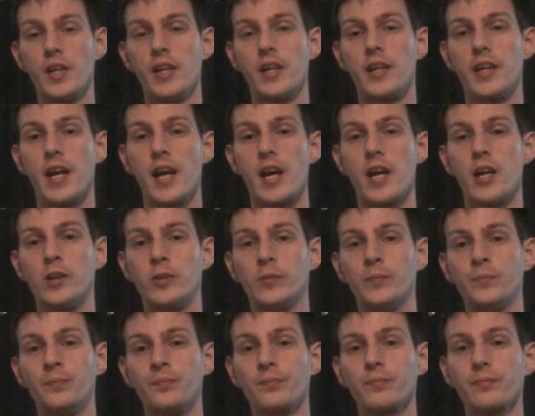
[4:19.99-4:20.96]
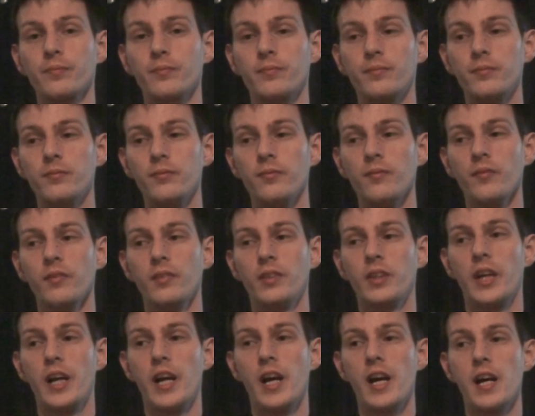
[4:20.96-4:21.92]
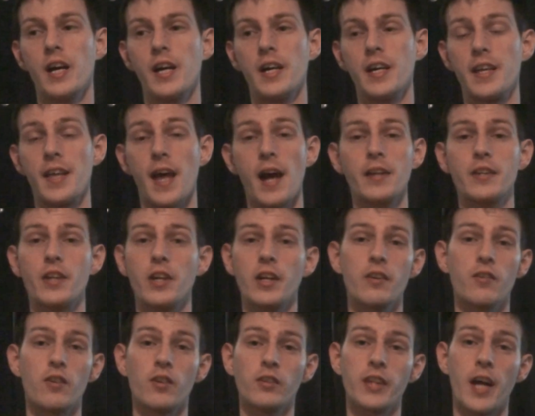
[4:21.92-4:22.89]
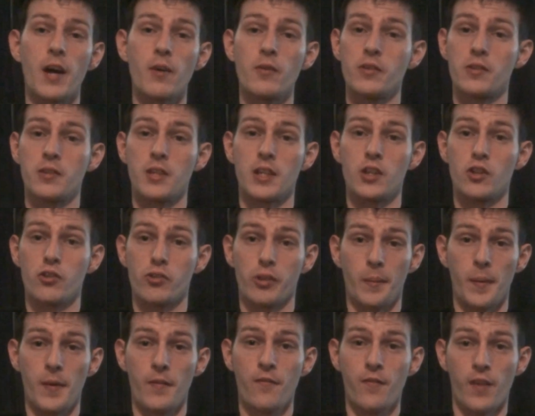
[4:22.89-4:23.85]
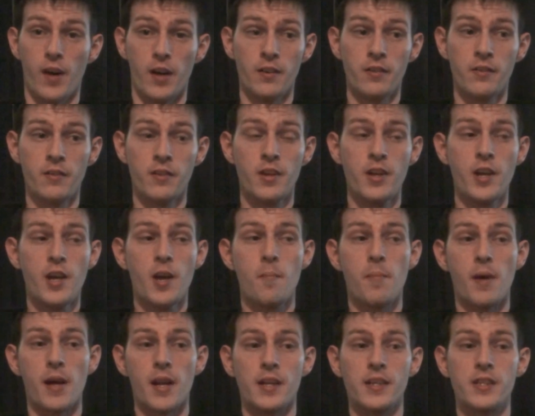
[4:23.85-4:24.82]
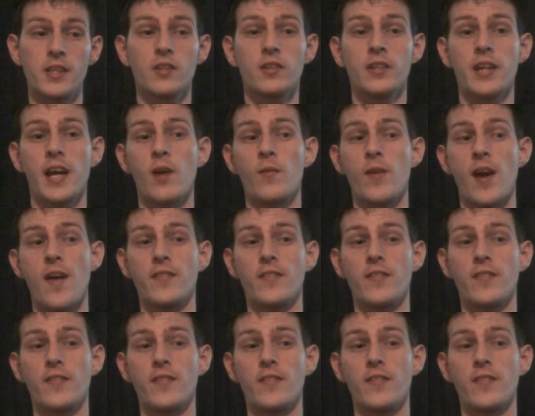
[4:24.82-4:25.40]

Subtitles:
Now, don't get me wrong, that was extremely fun, but until now